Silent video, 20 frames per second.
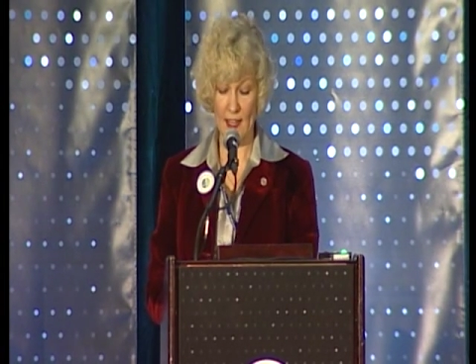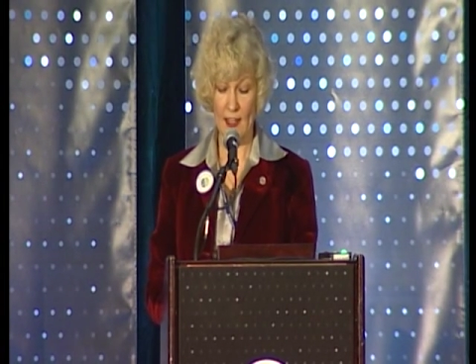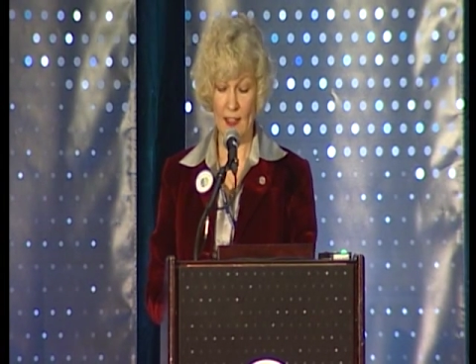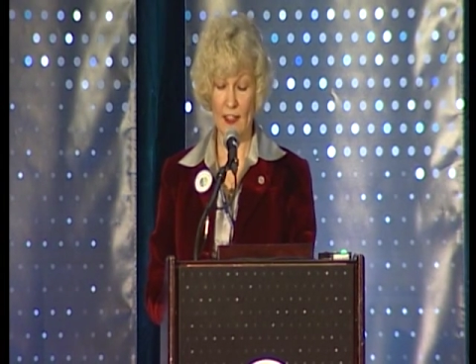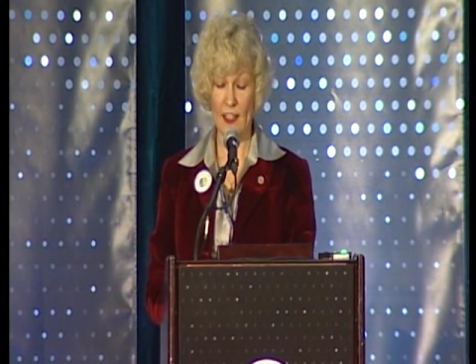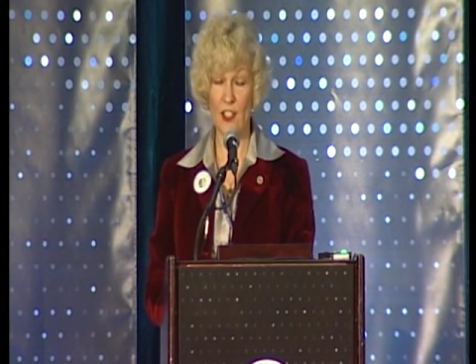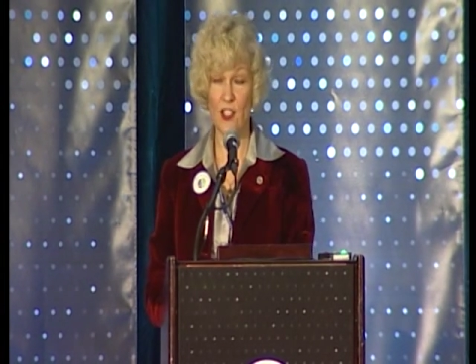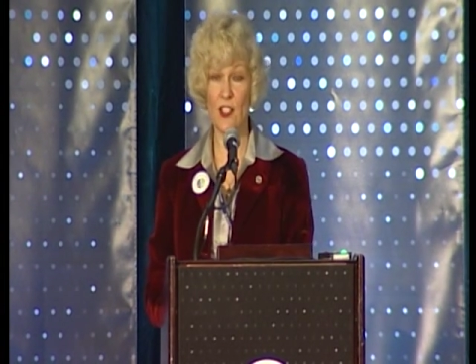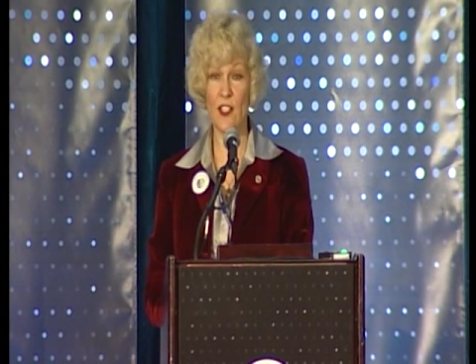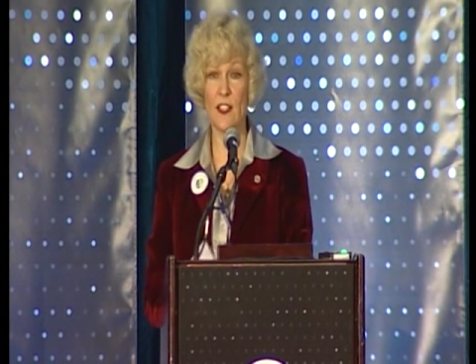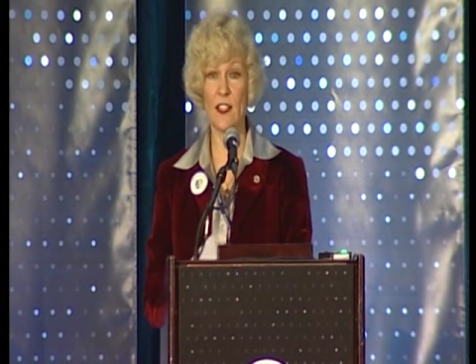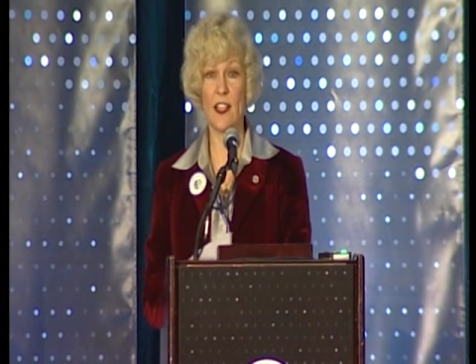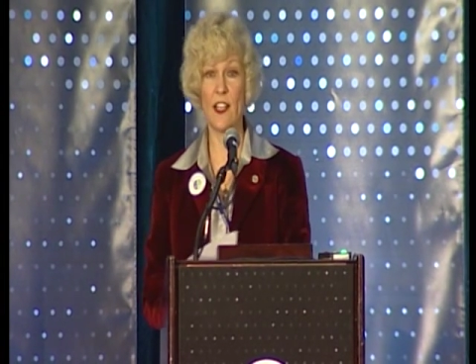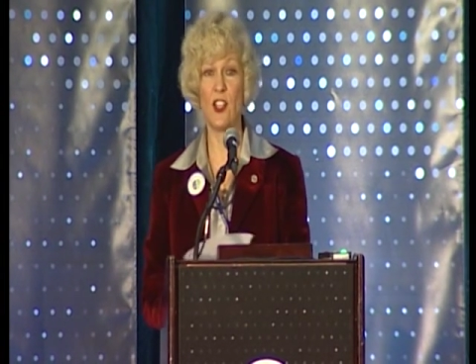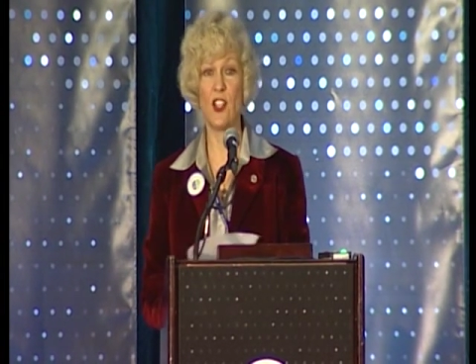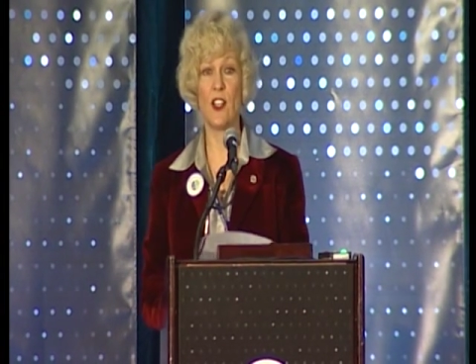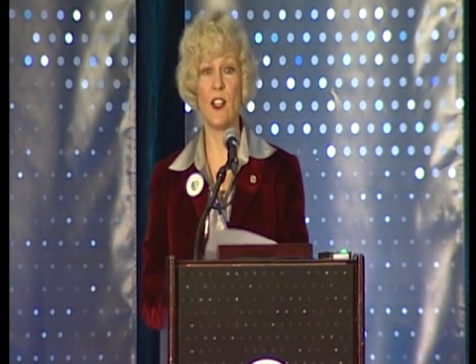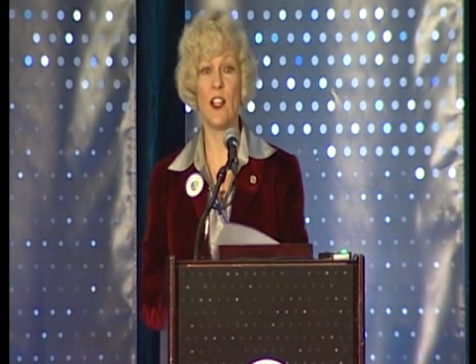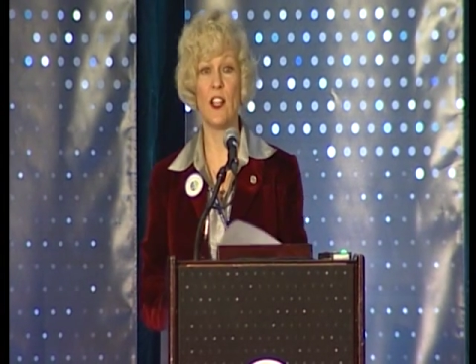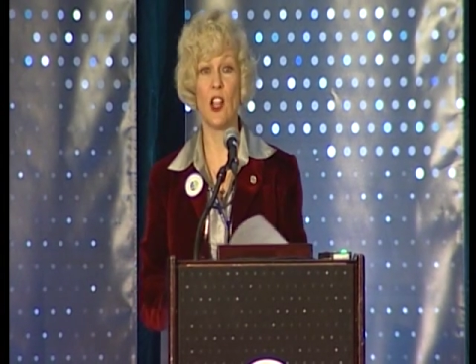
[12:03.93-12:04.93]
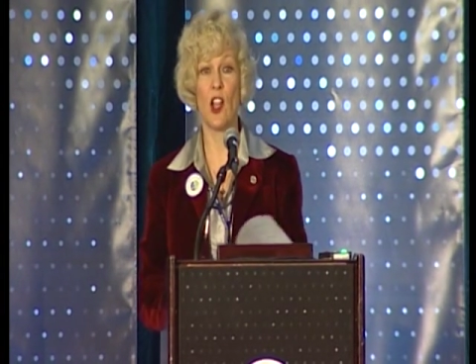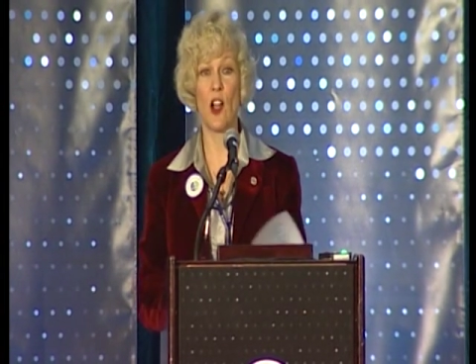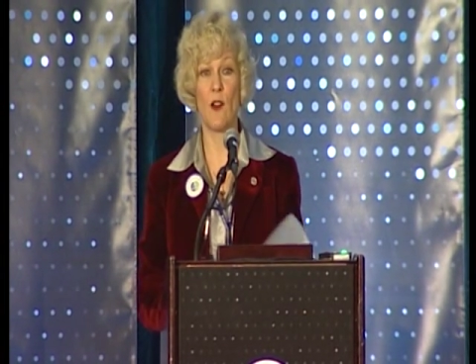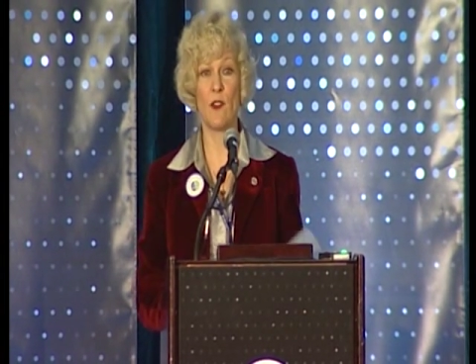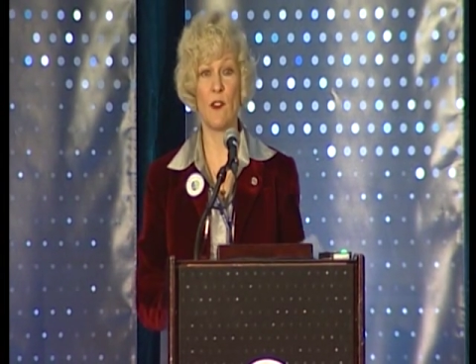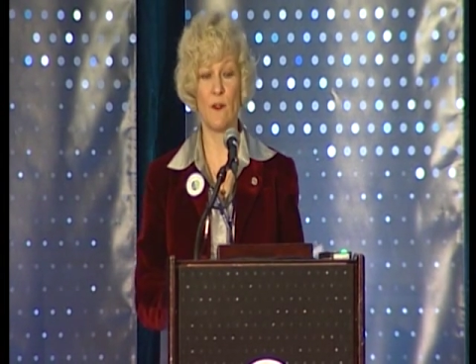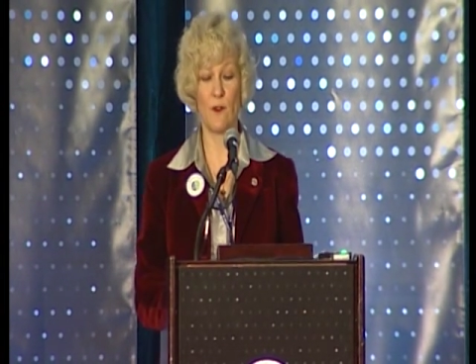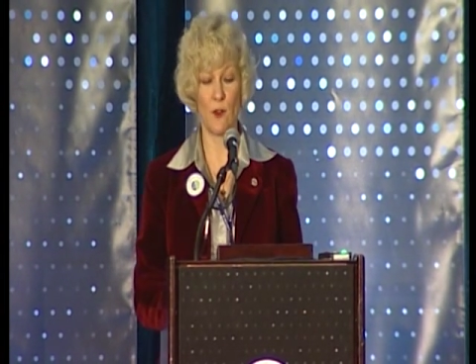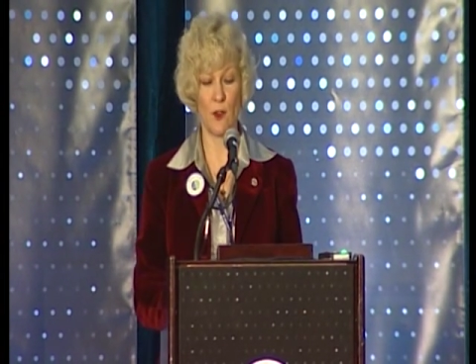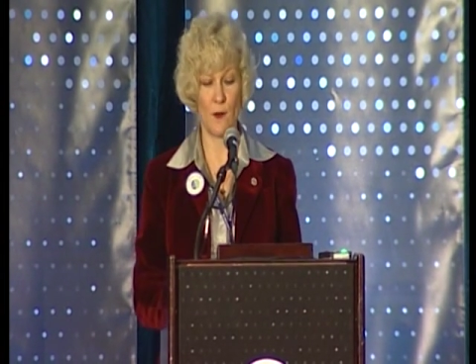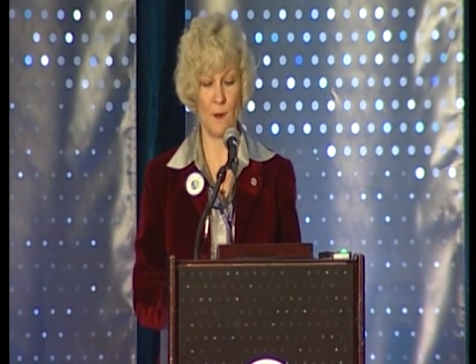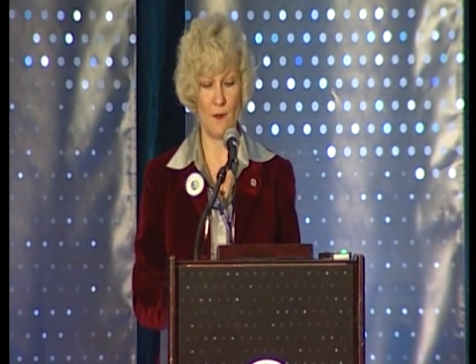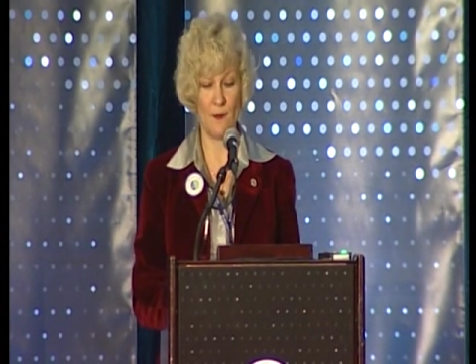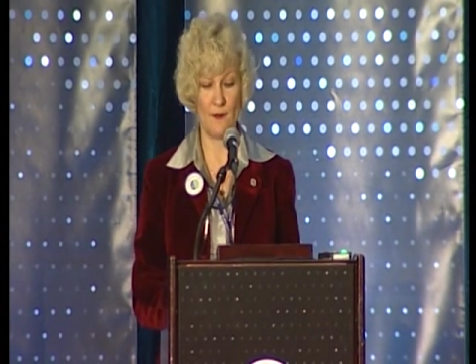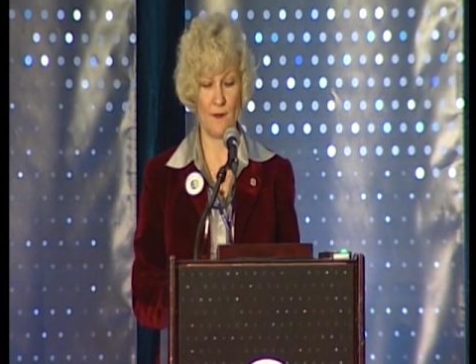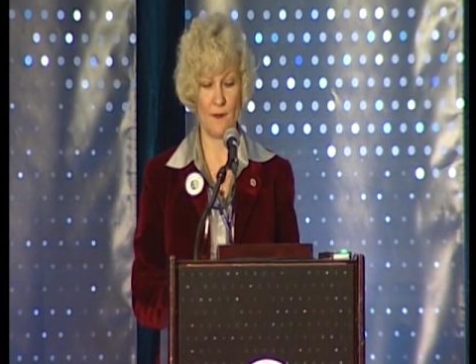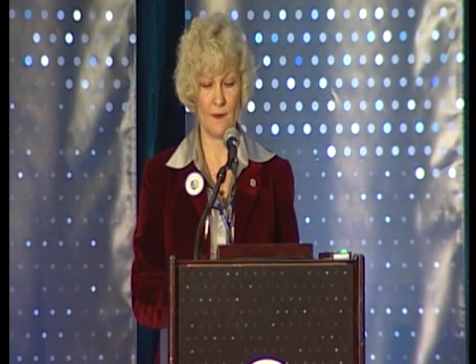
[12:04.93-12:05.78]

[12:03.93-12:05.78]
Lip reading: legislation and law reform.